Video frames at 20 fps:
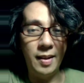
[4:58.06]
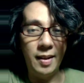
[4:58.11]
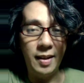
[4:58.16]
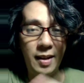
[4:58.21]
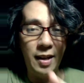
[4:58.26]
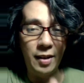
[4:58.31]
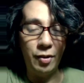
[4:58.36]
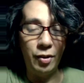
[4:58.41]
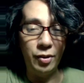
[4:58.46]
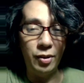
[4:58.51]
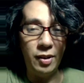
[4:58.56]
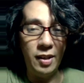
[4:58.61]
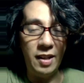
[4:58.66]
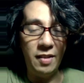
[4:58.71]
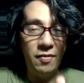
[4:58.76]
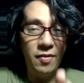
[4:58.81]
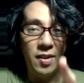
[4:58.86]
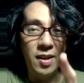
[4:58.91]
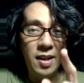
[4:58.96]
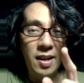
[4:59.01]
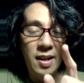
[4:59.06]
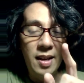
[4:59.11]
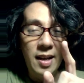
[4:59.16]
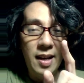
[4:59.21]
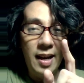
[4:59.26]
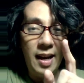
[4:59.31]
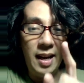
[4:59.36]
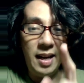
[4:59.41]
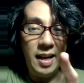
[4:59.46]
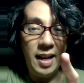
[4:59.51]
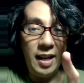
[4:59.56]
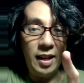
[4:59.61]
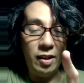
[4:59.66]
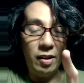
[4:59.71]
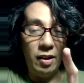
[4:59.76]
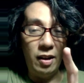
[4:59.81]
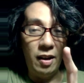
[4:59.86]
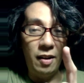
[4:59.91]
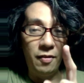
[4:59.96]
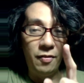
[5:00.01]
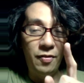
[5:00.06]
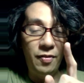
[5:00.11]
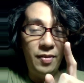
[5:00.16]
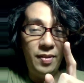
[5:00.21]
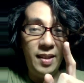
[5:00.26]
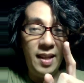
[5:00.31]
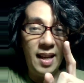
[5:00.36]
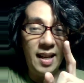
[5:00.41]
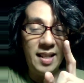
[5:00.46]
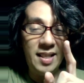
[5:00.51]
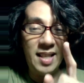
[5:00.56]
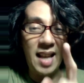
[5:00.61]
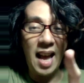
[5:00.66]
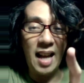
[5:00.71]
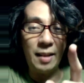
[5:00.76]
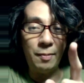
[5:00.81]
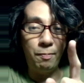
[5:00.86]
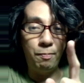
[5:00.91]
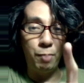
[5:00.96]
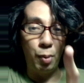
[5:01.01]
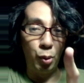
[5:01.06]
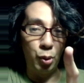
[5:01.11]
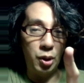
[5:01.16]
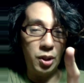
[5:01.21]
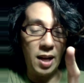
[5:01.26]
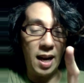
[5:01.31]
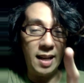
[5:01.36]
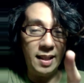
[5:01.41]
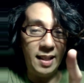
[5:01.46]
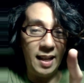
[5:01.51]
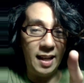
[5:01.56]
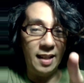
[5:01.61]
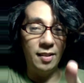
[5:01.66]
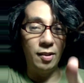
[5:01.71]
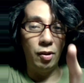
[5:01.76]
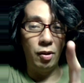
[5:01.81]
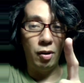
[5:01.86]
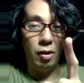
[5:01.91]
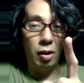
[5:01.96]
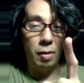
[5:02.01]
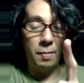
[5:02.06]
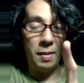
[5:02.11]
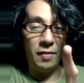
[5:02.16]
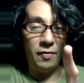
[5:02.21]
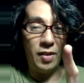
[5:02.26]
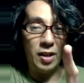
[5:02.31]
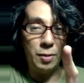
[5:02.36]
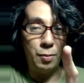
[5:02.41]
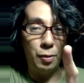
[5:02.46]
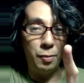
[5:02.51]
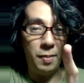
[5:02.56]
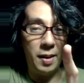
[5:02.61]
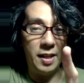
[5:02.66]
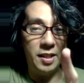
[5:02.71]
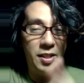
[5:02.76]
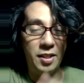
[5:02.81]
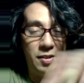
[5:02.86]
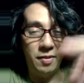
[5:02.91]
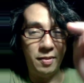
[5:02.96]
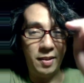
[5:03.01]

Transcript: I'm going to leave a link of the exact post I did on my Facebook page.